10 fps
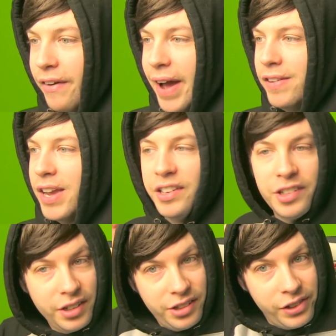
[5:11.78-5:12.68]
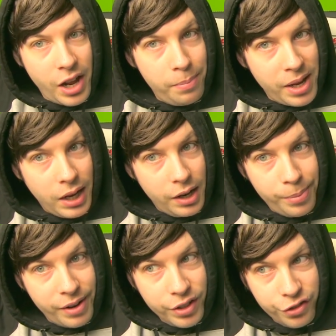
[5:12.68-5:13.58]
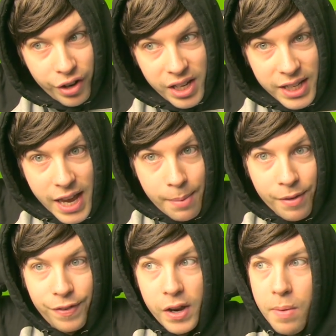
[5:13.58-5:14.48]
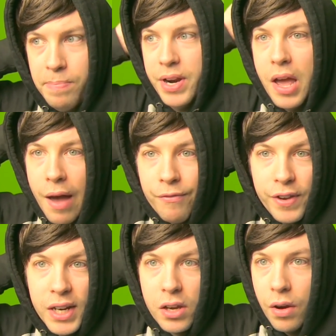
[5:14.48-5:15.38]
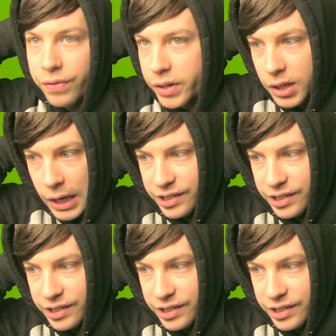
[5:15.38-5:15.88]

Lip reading: Right, okay. So, this is going to be a little bit of a tricky game, I feel. But I'm feeling confident.